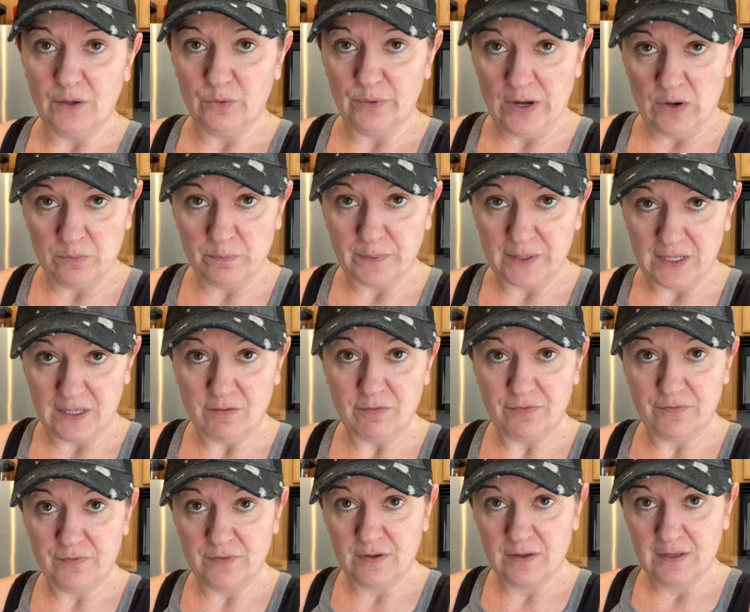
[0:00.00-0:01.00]
ground
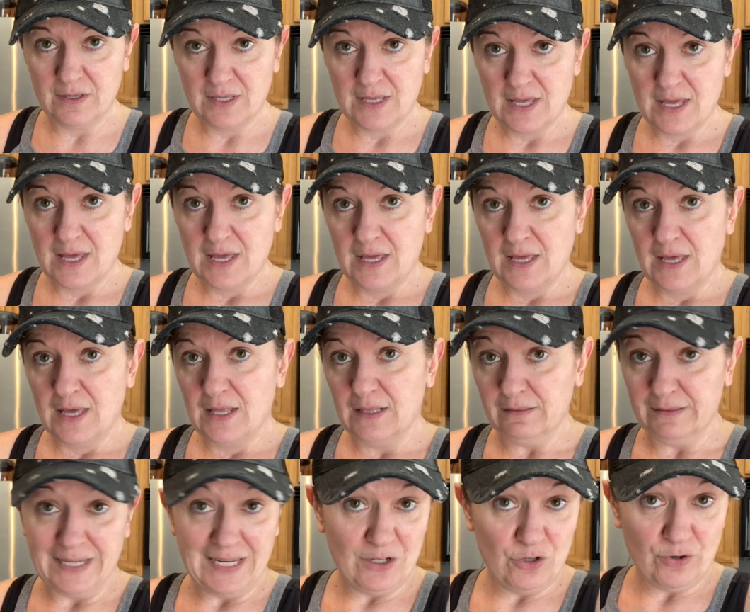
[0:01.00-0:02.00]
beef,
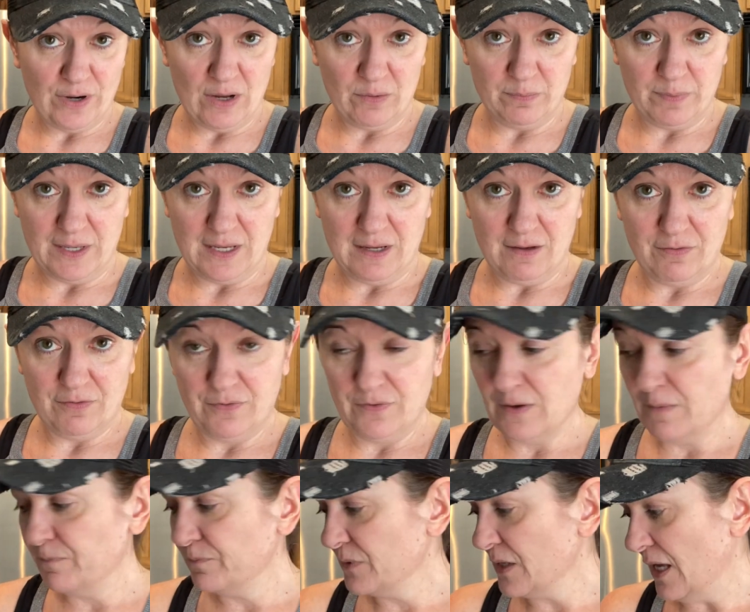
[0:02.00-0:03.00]
lean ground beef,
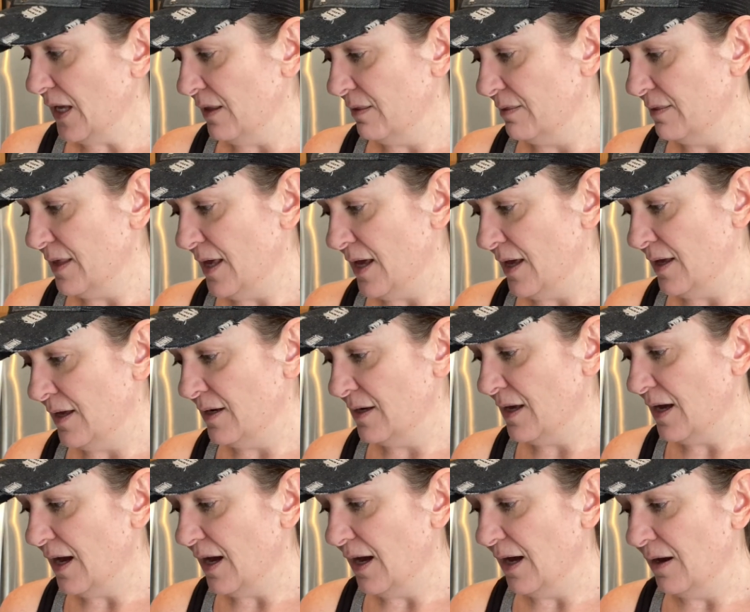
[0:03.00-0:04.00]
and then,
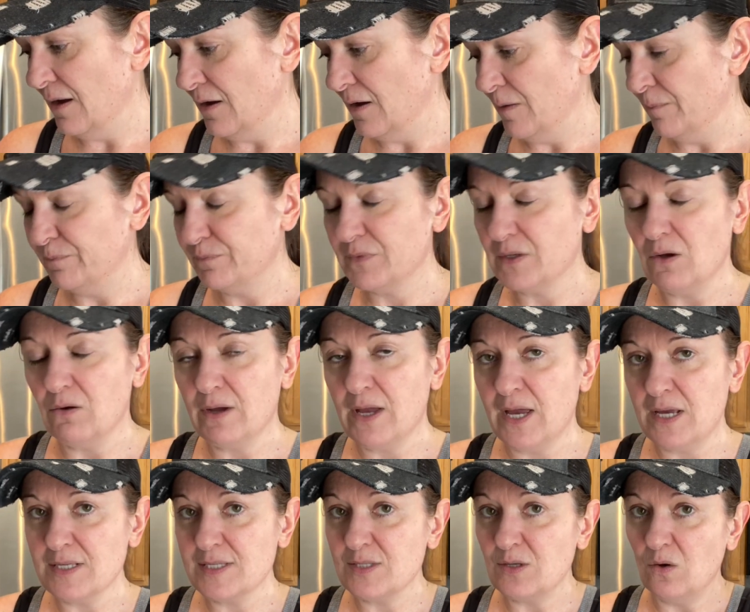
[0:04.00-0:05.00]

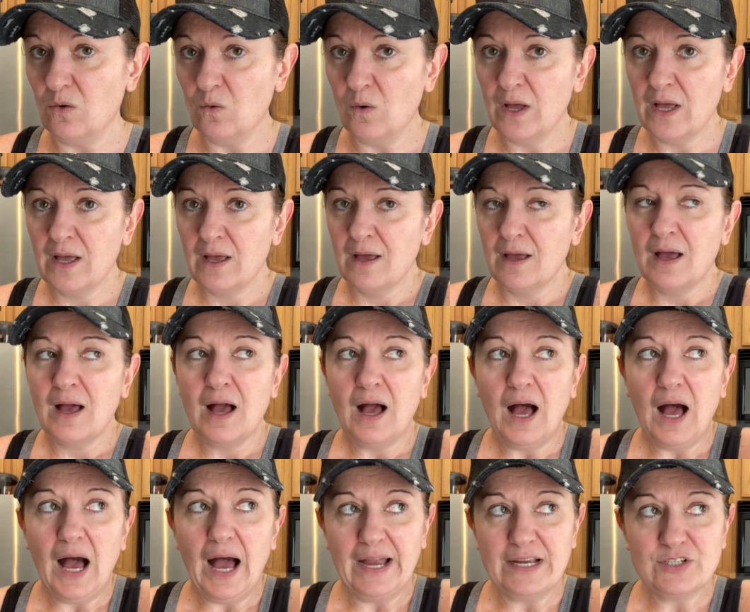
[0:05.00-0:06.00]
okay, so
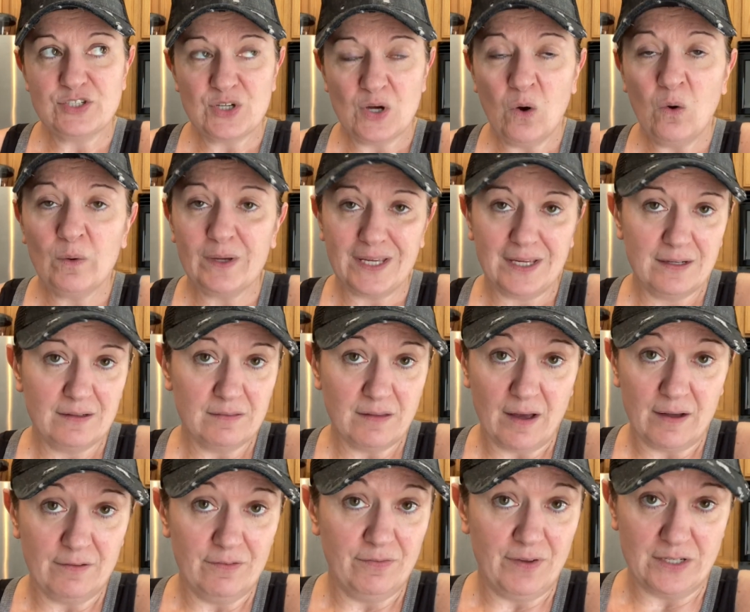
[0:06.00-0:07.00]
I don't eat a
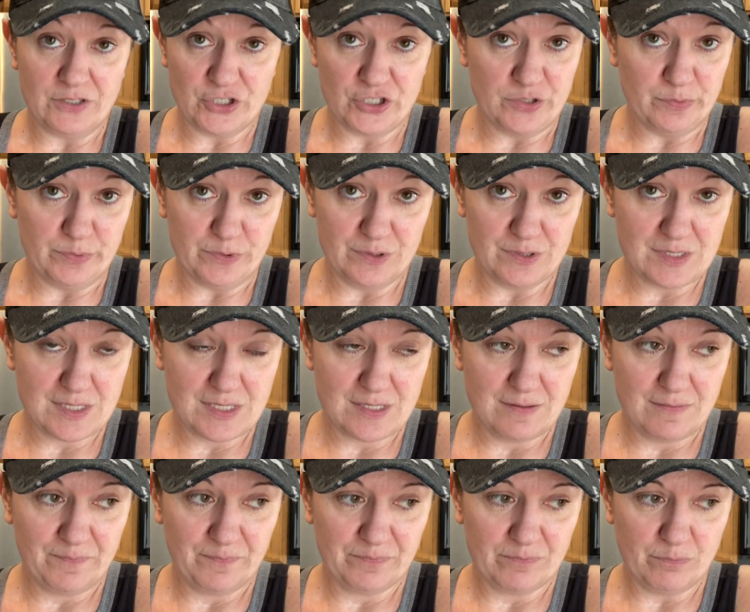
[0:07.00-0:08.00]
lot of vegetables
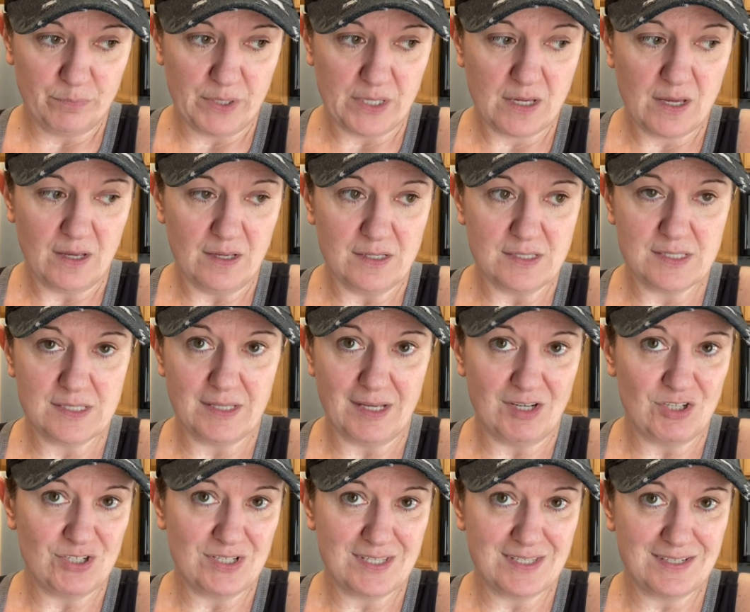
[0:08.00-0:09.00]
because they
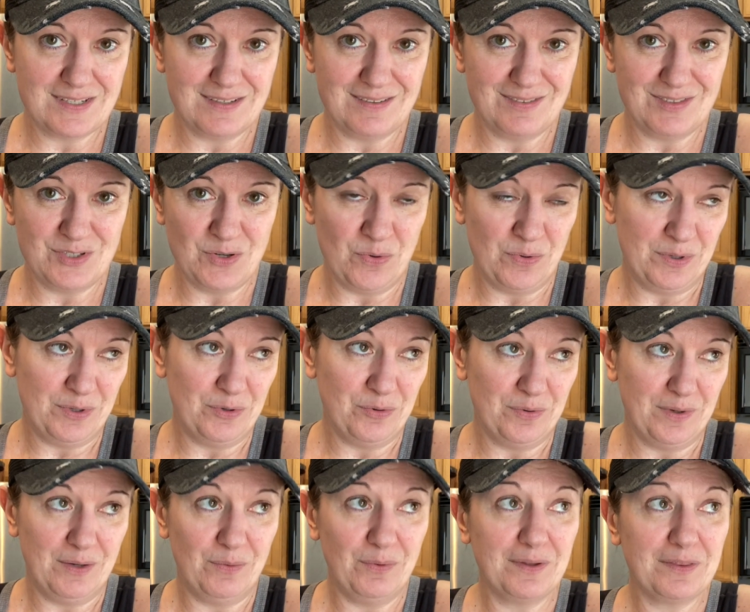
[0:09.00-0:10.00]
just don't
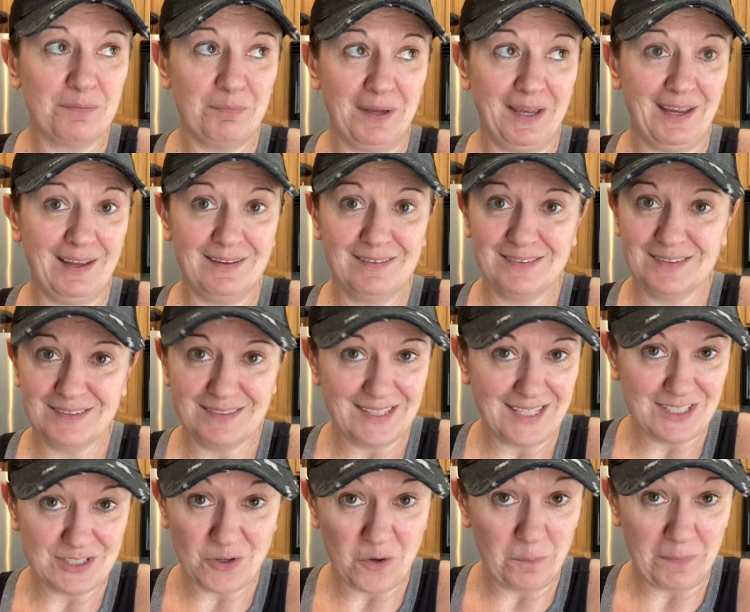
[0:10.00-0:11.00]
agree with me. They
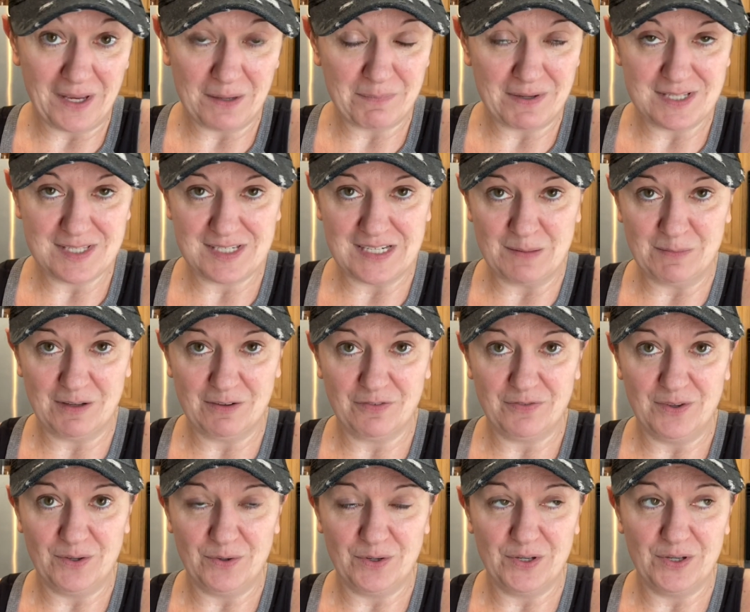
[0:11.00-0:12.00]
don't make my stomach
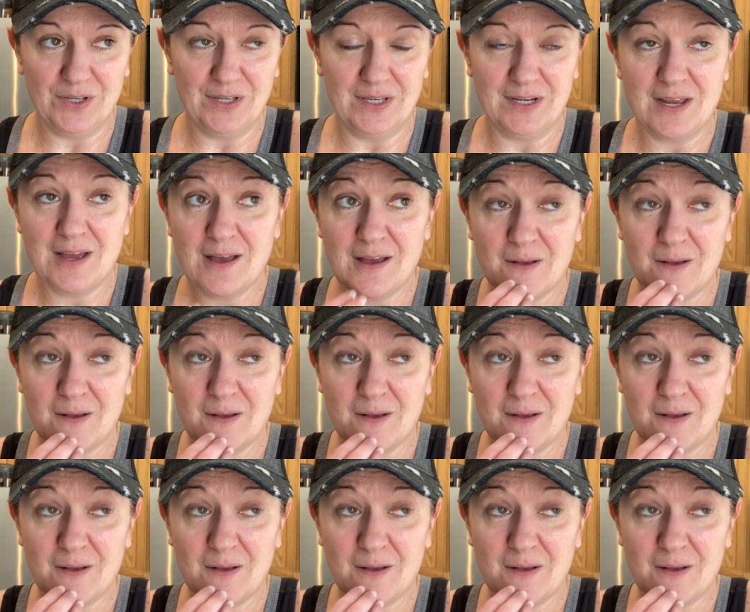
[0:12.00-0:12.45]
feel good.